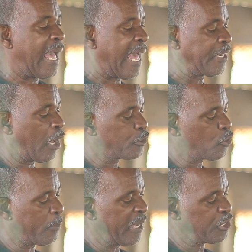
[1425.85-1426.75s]
and
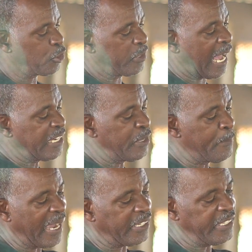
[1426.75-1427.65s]
also make sure that the
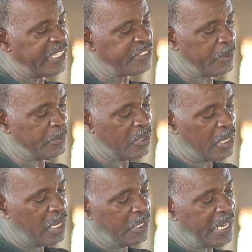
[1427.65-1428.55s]
mechanism
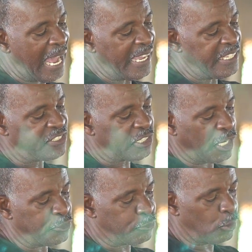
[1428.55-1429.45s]
that is
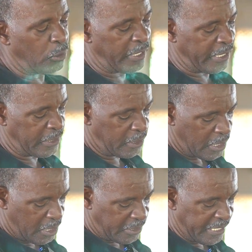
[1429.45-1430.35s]
controlling
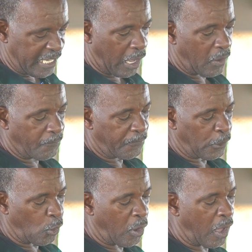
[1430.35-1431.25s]
the
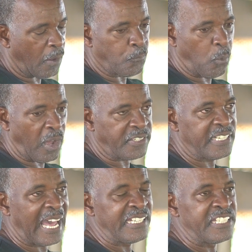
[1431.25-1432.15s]
flow of water,
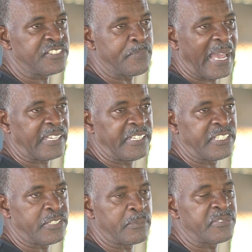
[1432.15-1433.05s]
that these
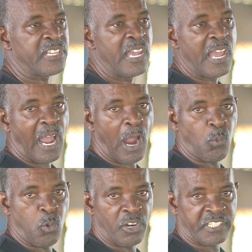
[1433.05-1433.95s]
mechanisms are
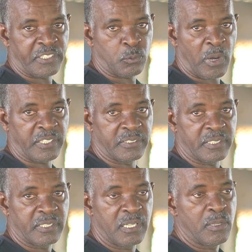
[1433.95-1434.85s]
working right.